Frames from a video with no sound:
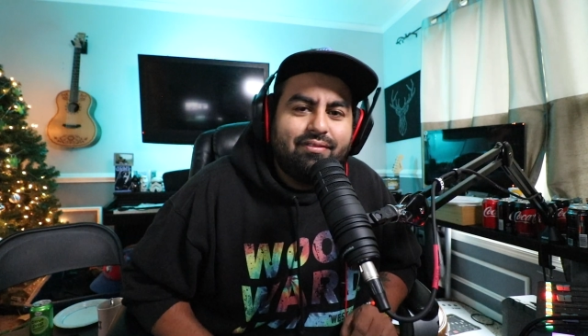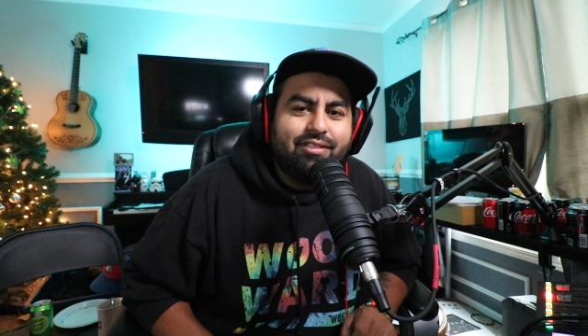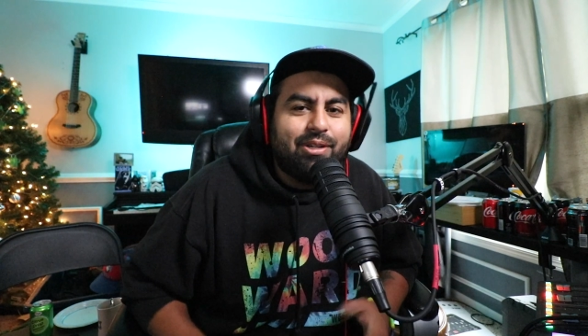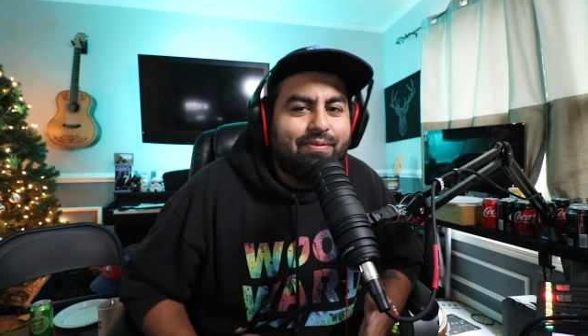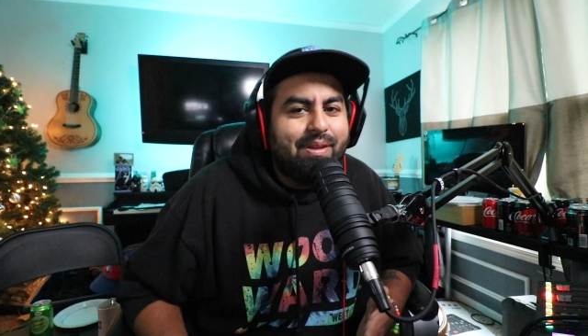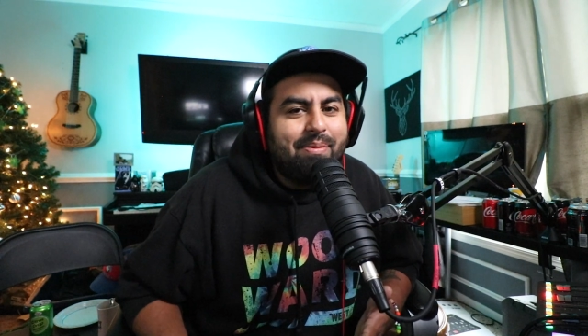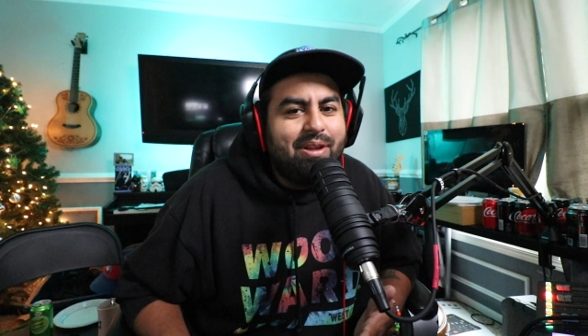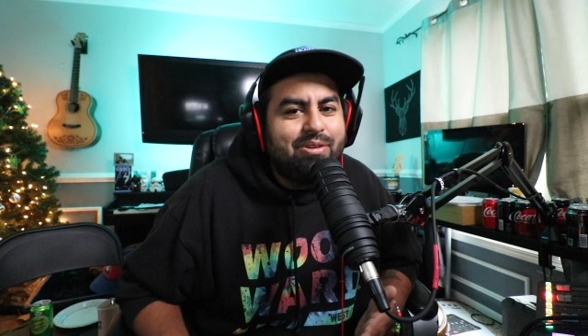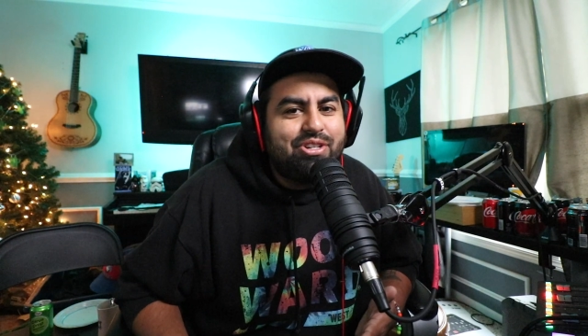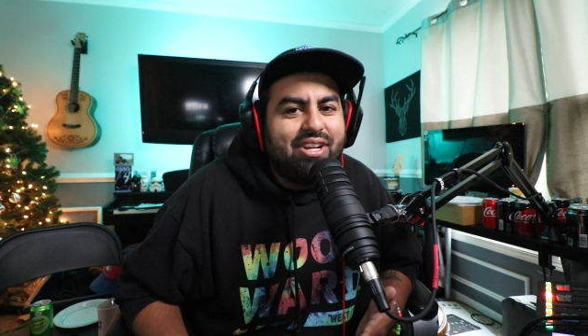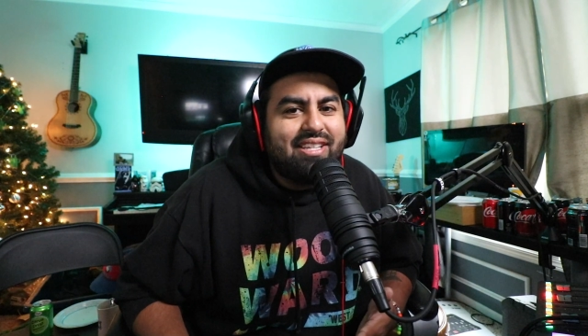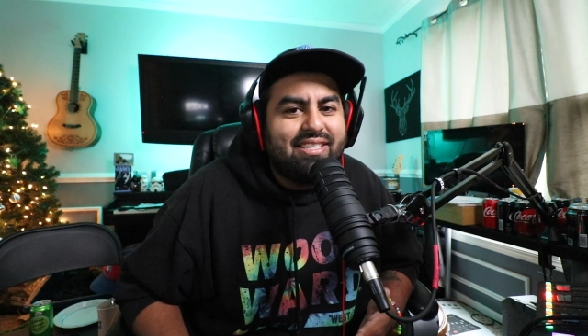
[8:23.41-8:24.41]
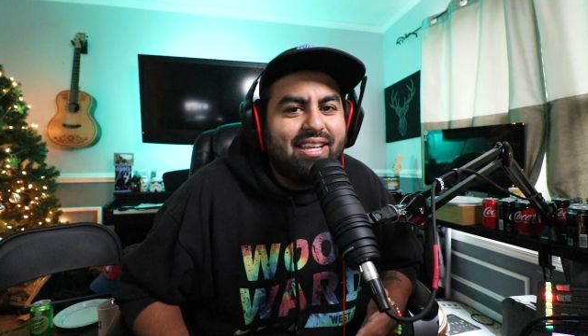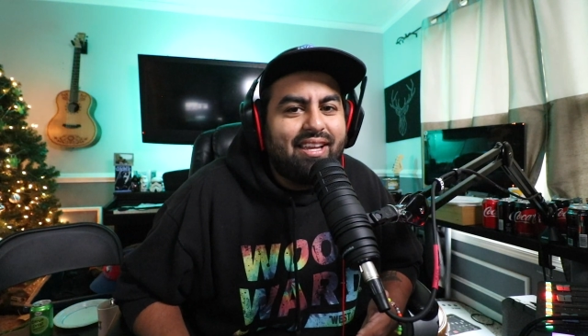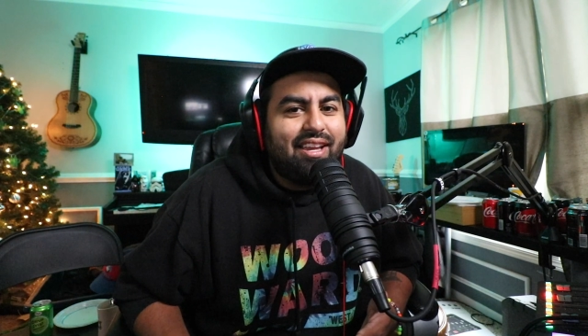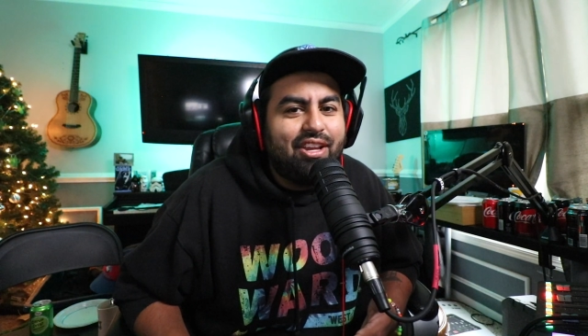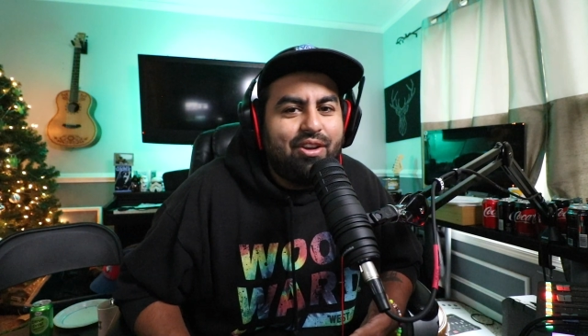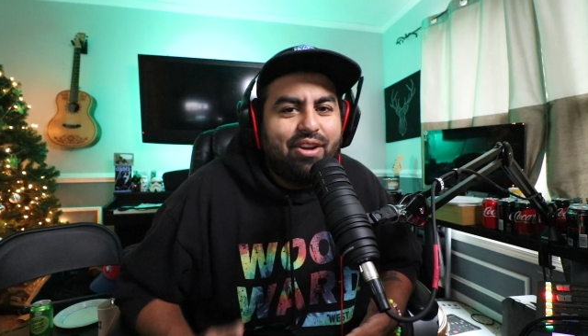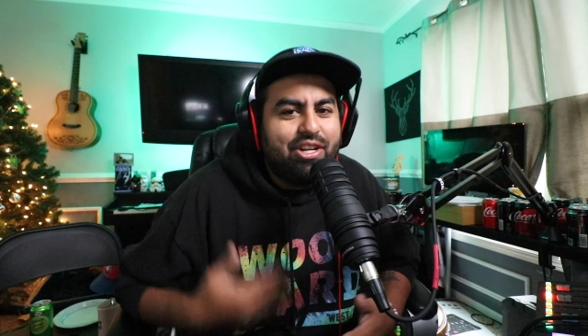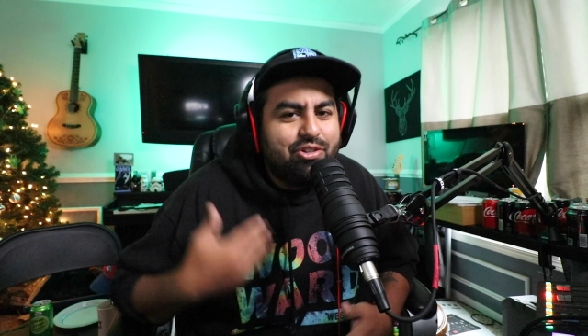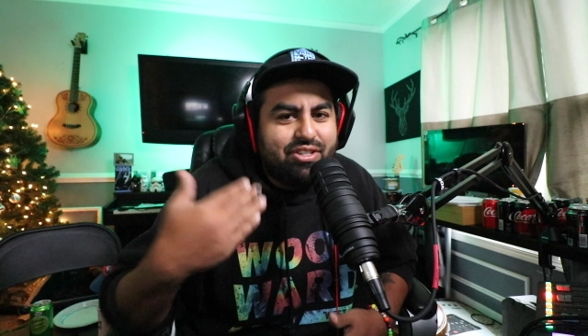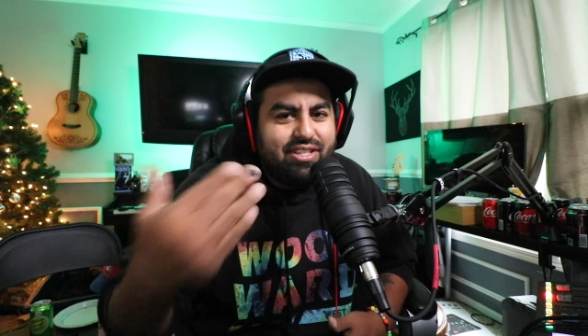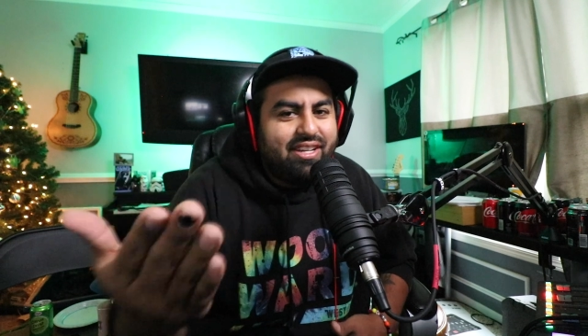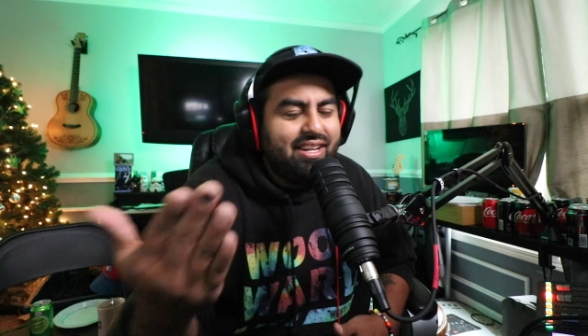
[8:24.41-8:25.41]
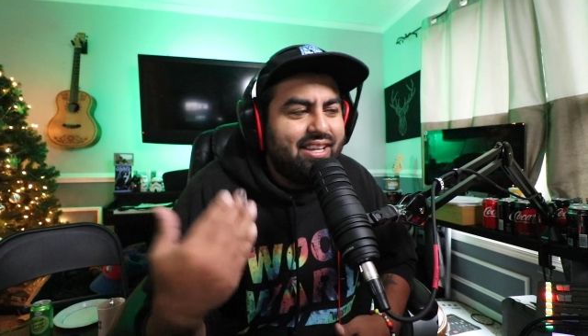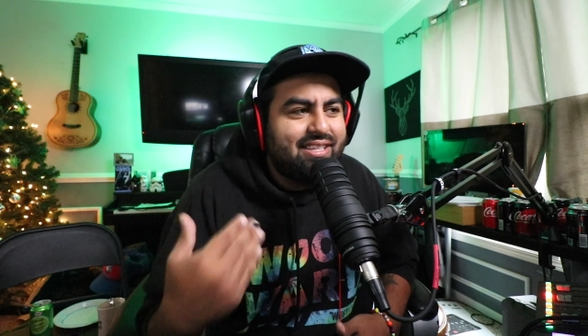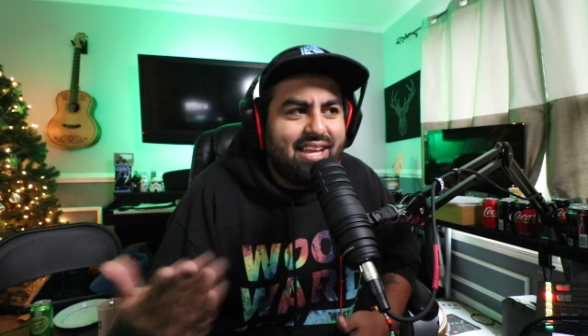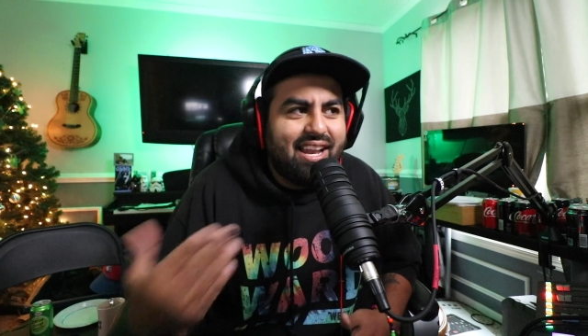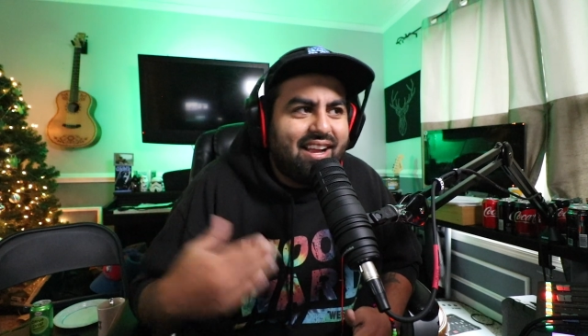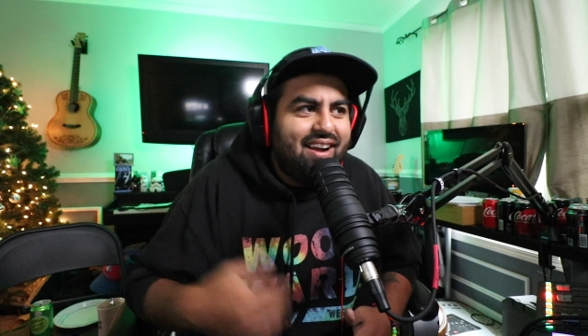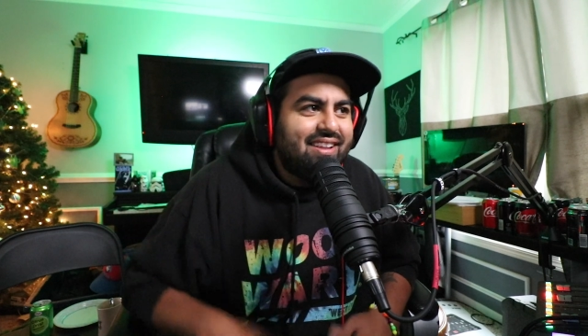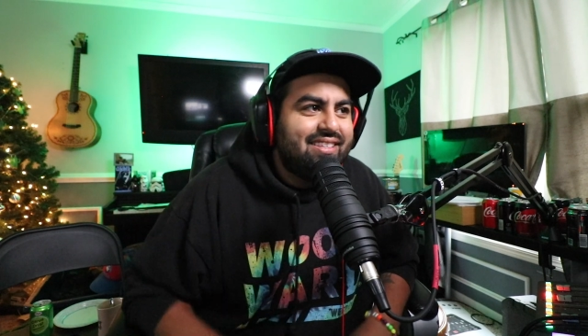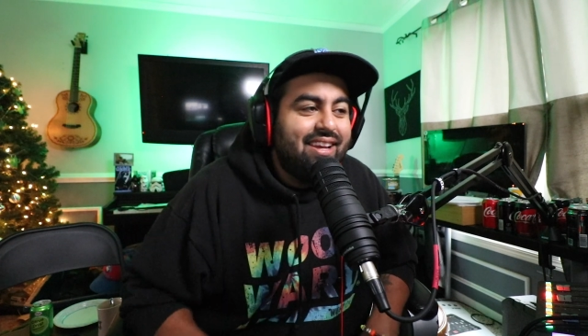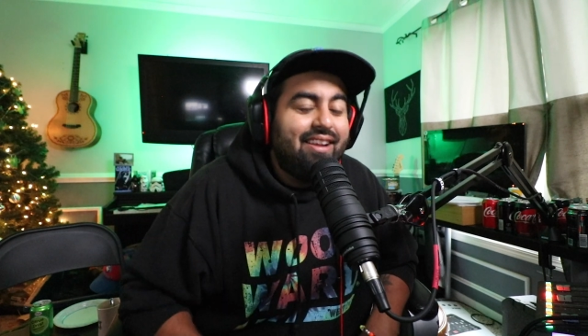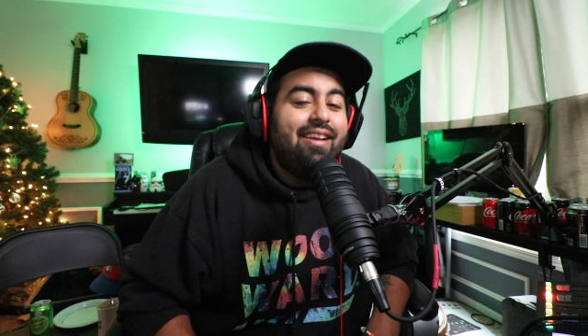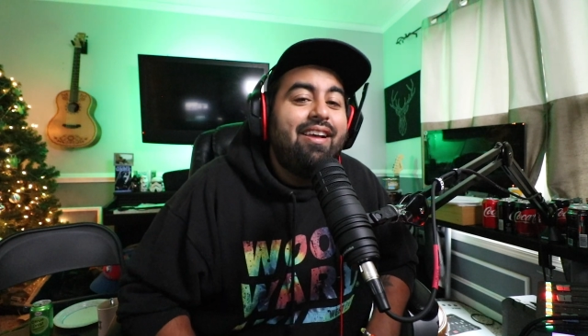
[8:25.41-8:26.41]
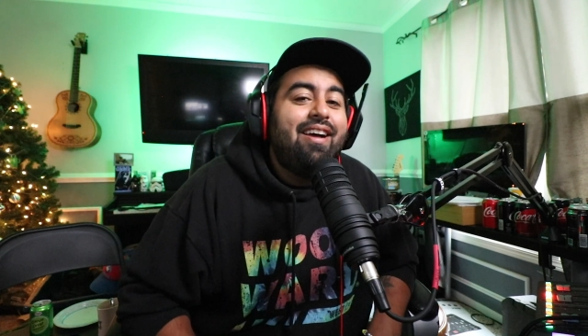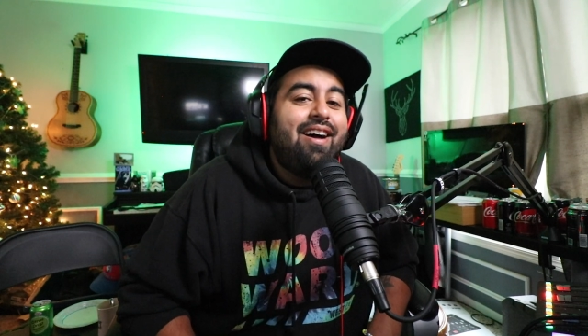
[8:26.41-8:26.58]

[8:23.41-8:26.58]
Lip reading: So let me know what you guys think. You're interested in this kind of content.